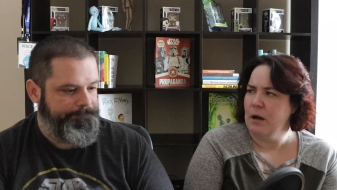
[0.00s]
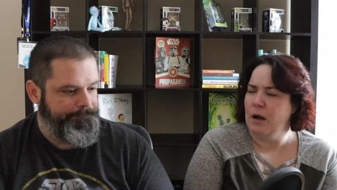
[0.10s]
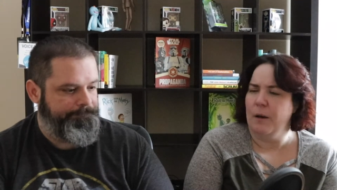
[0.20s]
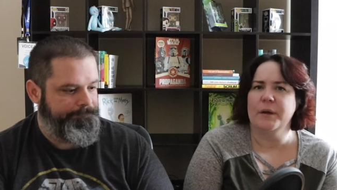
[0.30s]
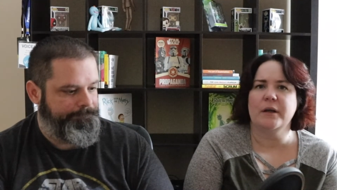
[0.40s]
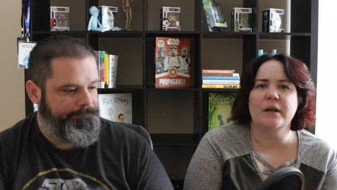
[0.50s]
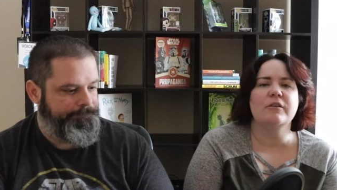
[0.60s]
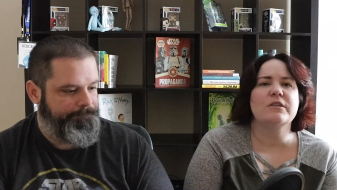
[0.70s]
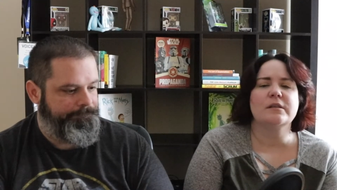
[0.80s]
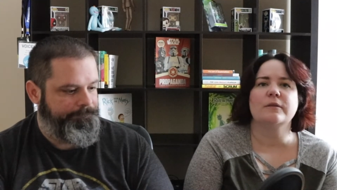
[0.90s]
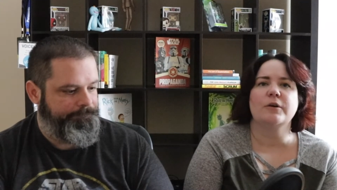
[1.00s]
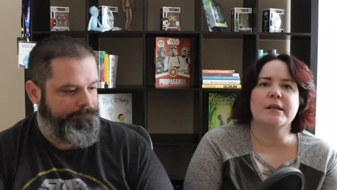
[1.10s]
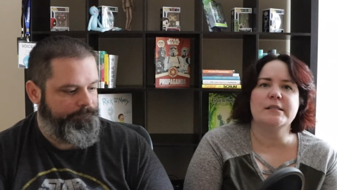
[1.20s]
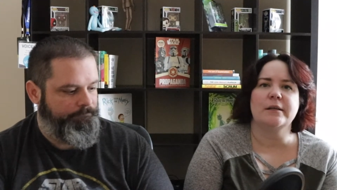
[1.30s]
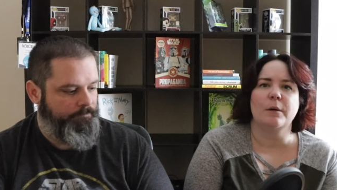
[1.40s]
Speaker 1: Um, it was
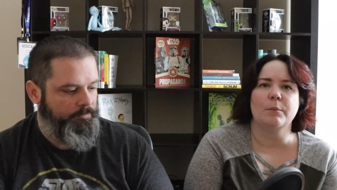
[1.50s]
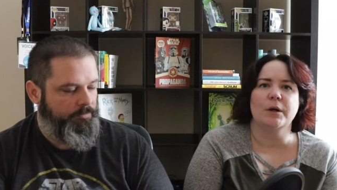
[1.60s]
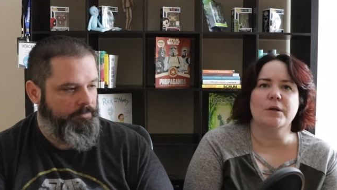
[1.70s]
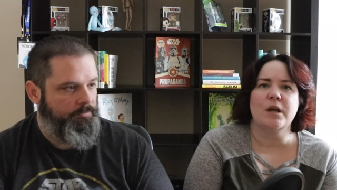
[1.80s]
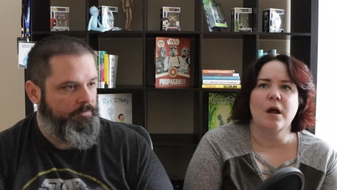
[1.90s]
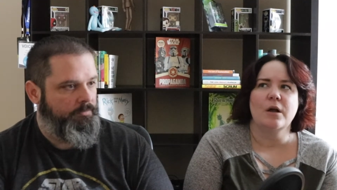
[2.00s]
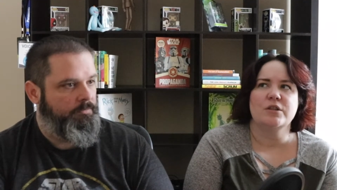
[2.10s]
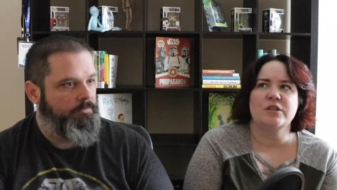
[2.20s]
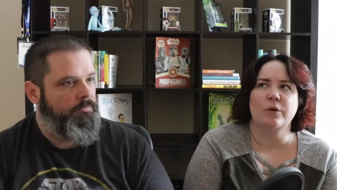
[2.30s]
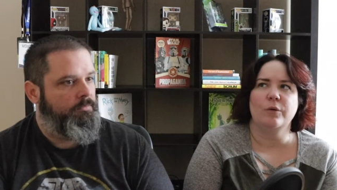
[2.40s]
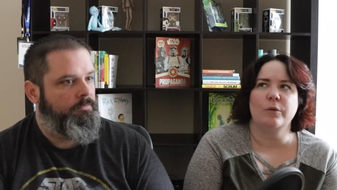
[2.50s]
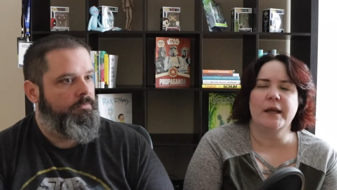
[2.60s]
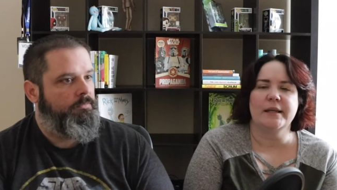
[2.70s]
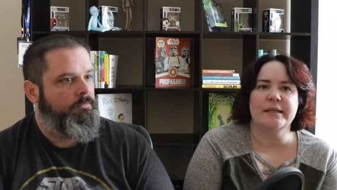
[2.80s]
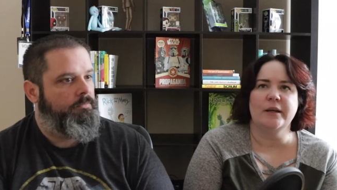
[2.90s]
crazy numbers. So
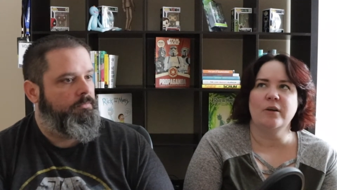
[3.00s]
it's here